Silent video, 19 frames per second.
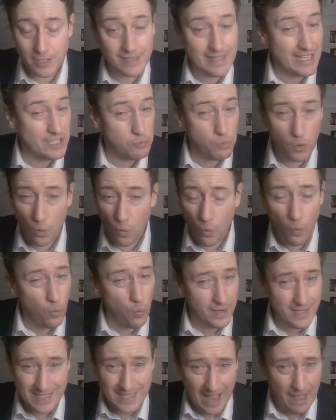And that's what
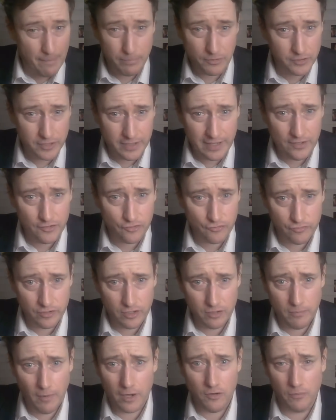always happened in history.
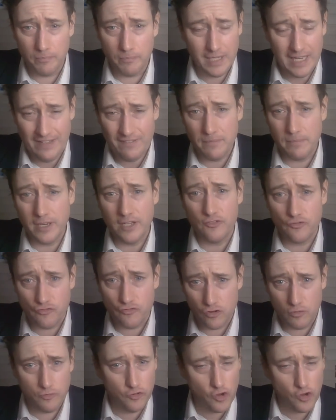You might not believe it, but it's true.